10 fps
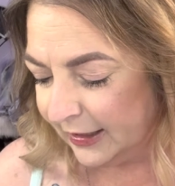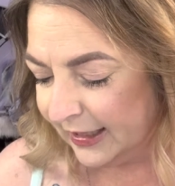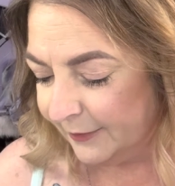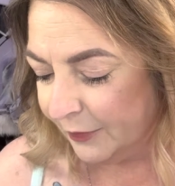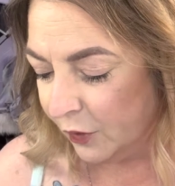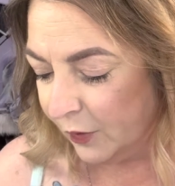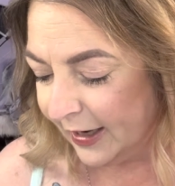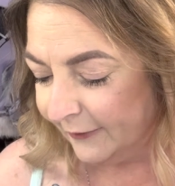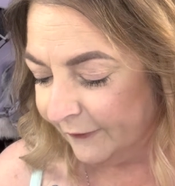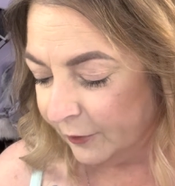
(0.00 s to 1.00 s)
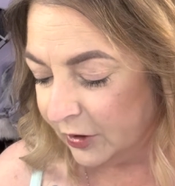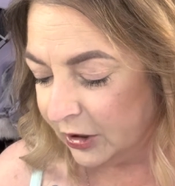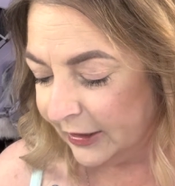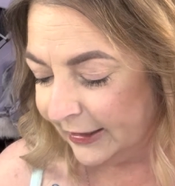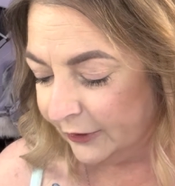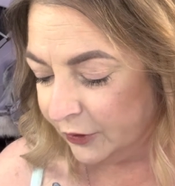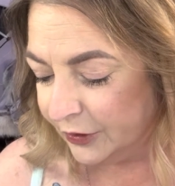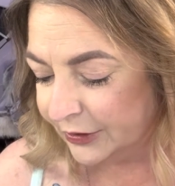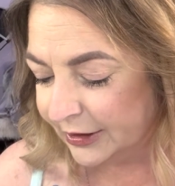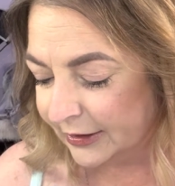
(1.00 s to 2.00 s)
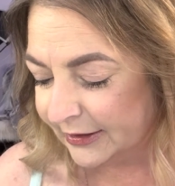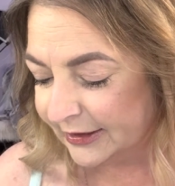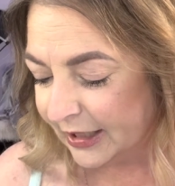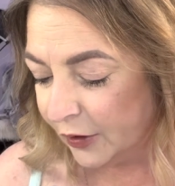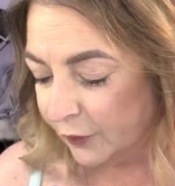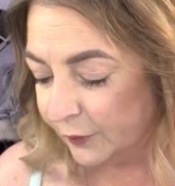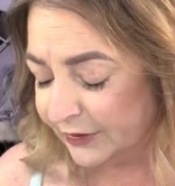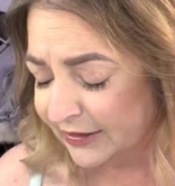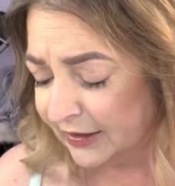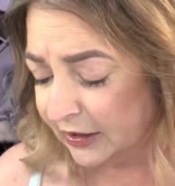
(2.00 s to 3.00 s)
Keep away from cleaners, soaps,